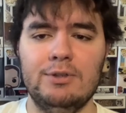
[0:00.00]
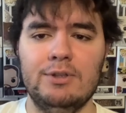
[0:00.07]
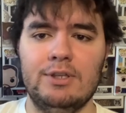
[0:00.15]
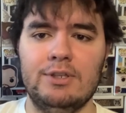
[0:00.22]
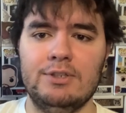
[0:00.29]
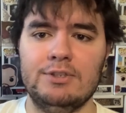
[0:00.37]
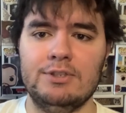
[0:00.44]

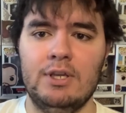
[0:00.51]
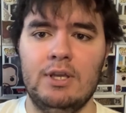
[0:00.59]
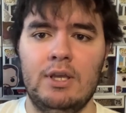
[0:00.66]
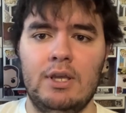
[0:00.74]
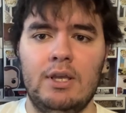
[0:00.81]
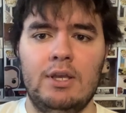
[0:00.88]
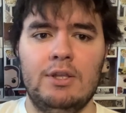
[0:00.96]
And
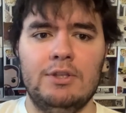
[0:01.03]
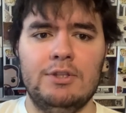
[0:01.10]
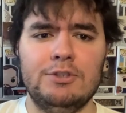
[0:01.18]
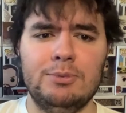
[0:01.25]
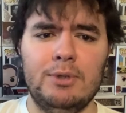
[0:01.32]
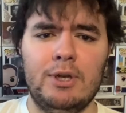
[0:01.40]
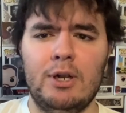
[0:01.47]

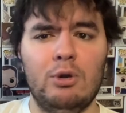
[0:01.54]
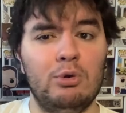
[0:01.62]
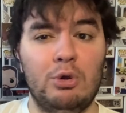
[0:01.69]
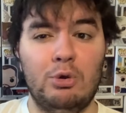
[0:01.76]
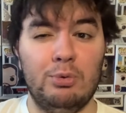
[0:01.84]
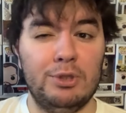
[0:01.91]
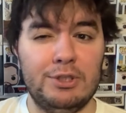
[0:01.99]
this one I don't
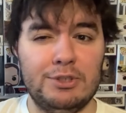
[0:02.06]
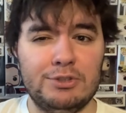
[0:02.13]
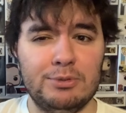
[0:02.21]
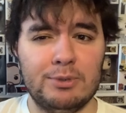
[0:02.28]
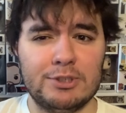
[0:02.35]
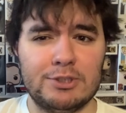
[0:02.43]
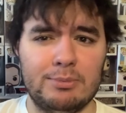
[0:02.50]
know really too
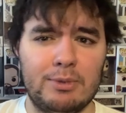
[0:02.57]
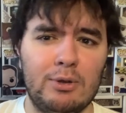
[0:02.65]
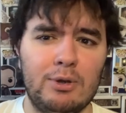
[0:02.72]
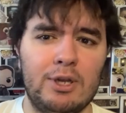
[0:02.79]
much about.